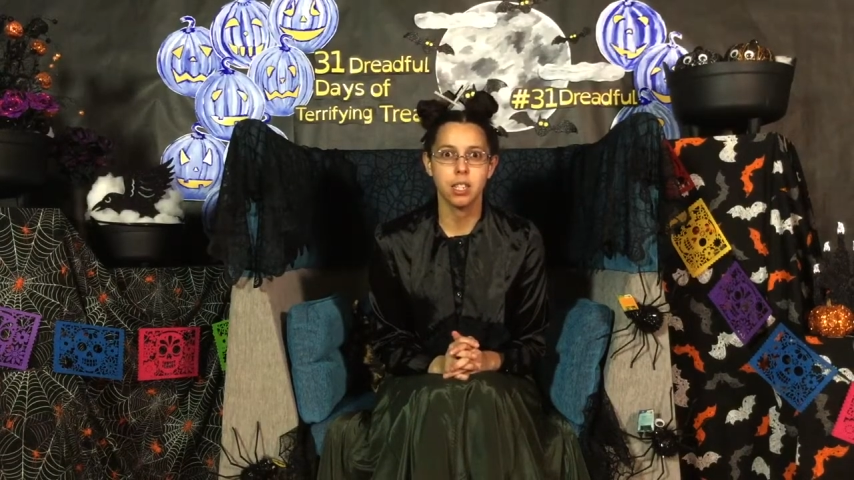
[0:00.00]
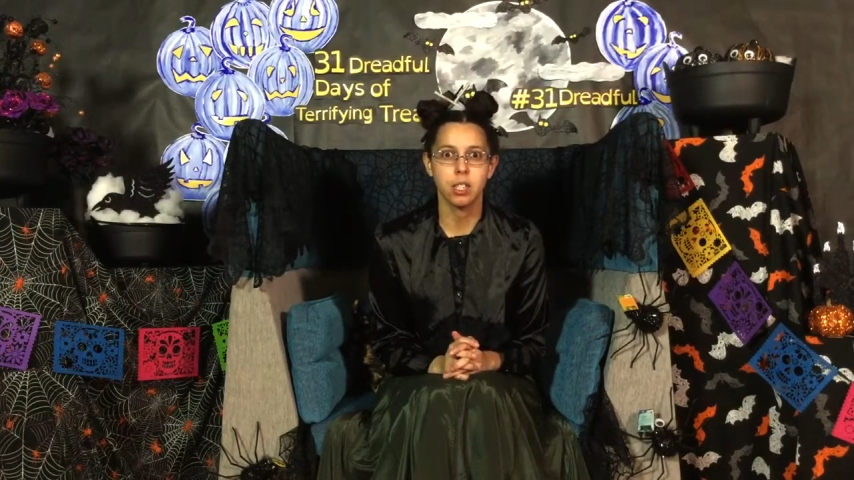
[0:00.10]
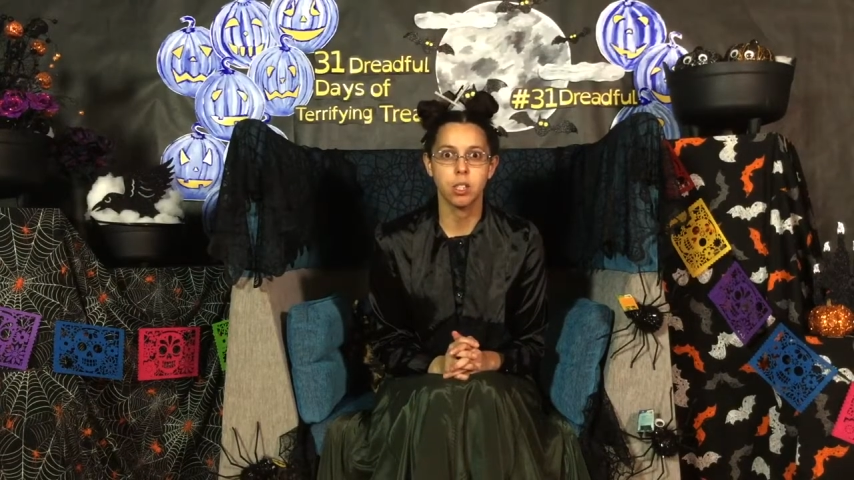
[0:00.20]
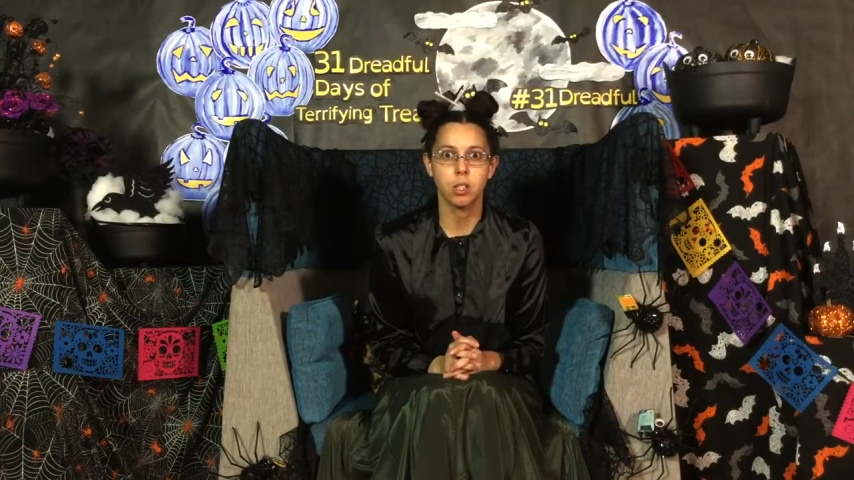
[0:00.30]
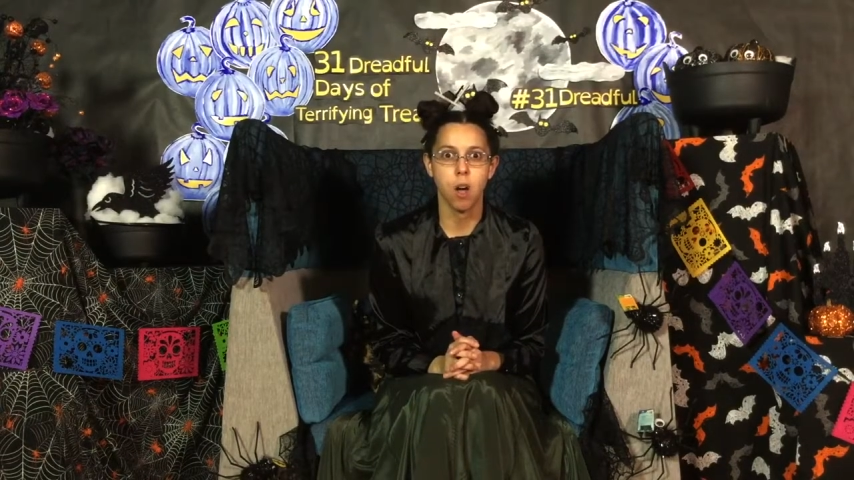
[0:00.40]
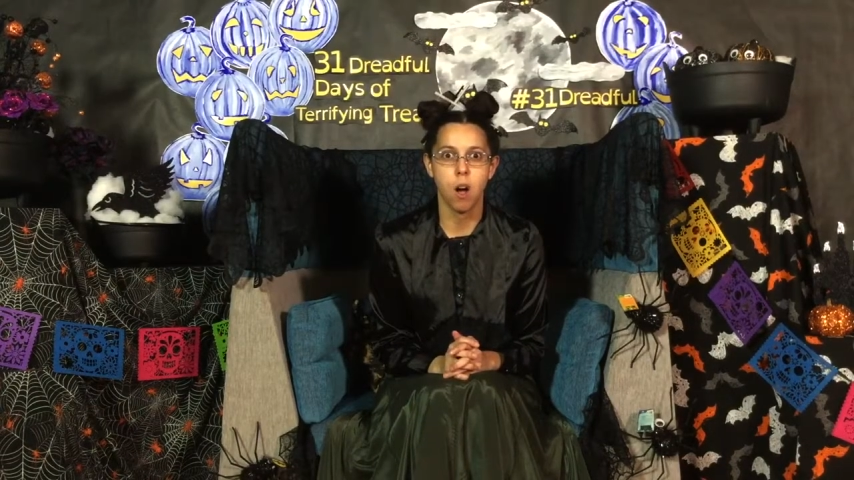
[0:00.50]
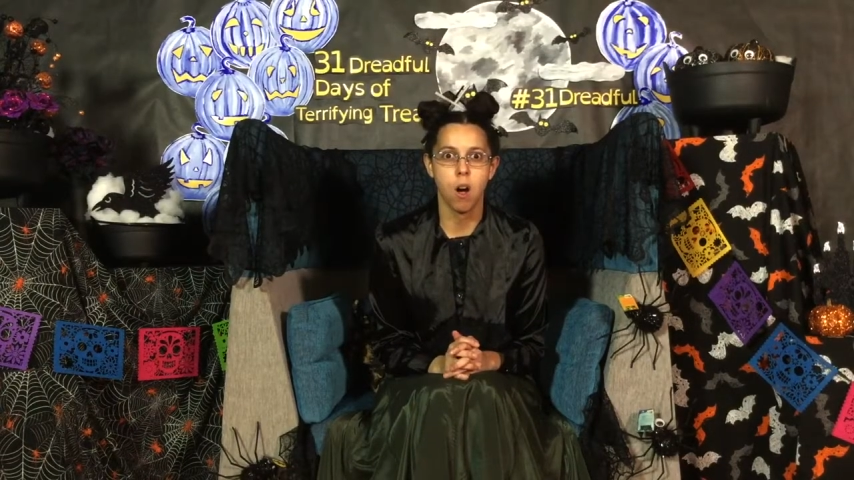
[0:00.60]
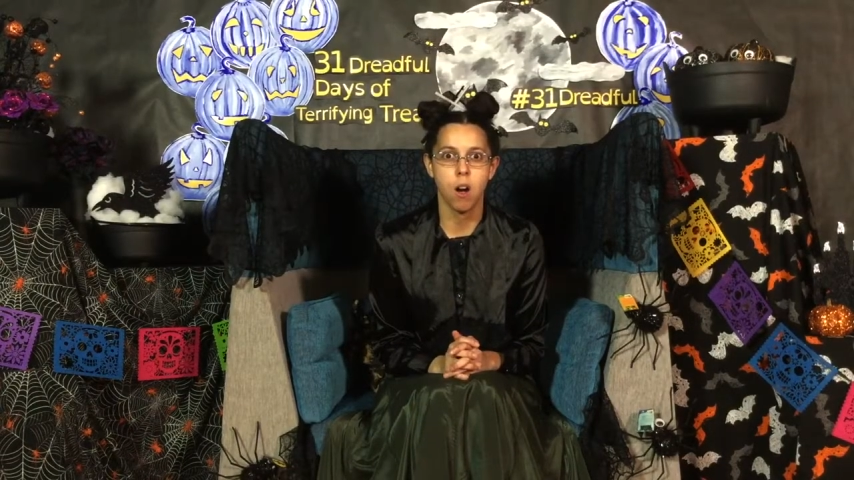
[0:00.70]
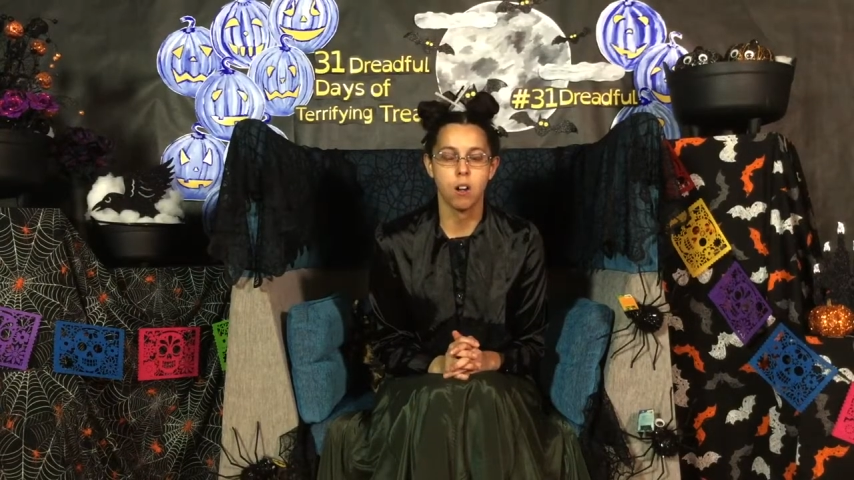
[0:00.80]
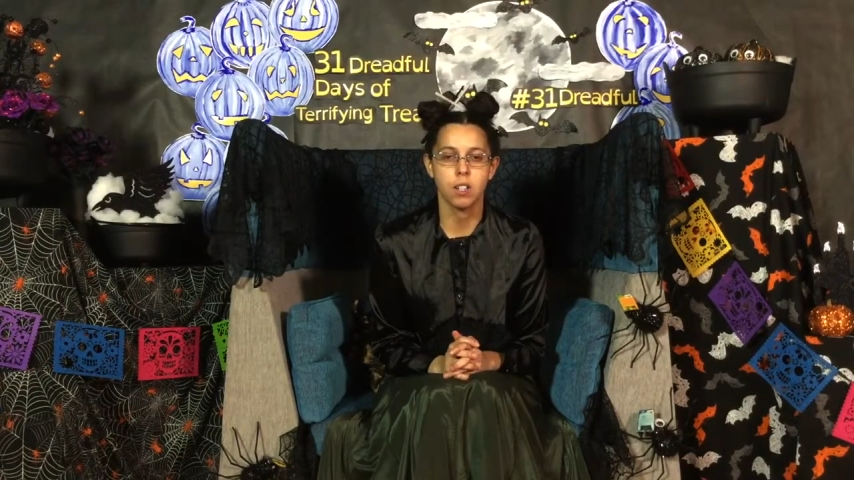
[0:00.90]

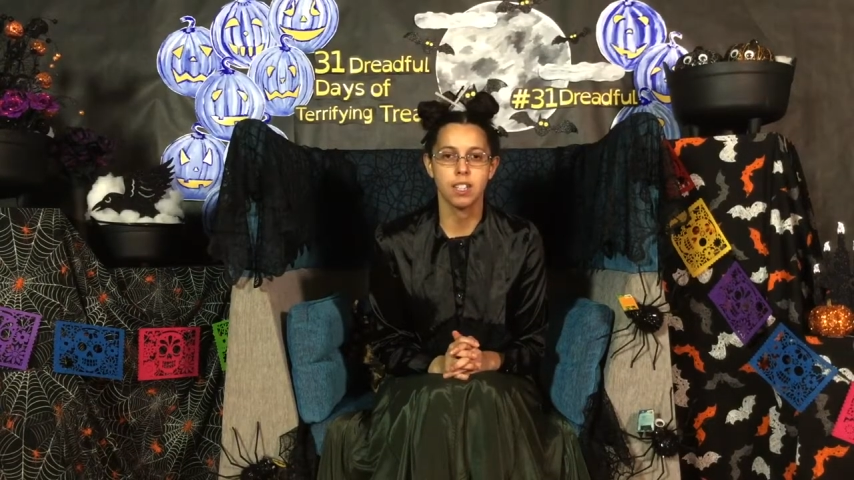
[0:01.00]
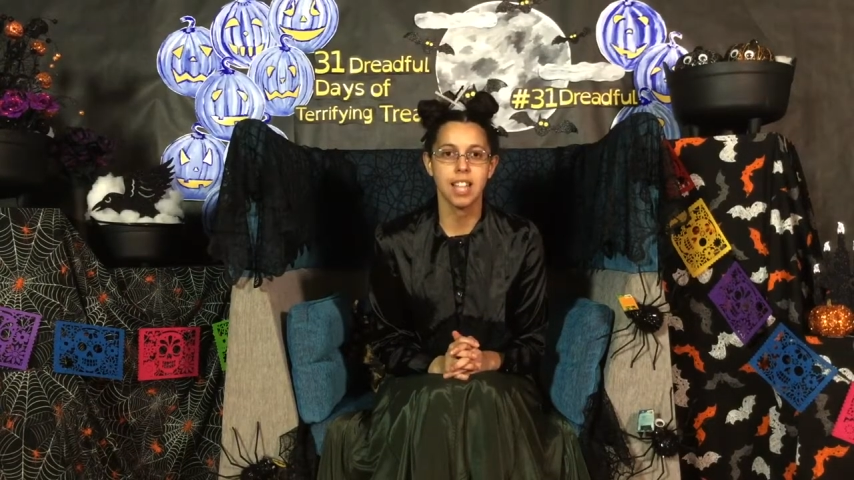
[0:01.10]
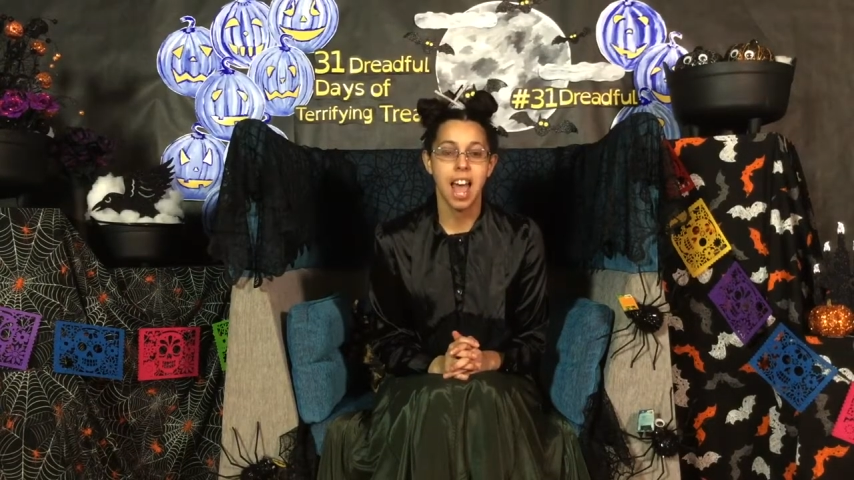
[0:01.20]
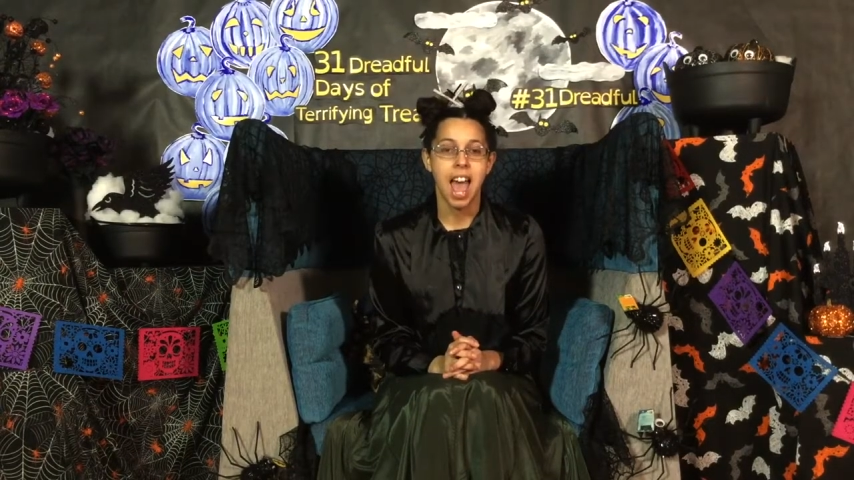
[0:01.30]
songs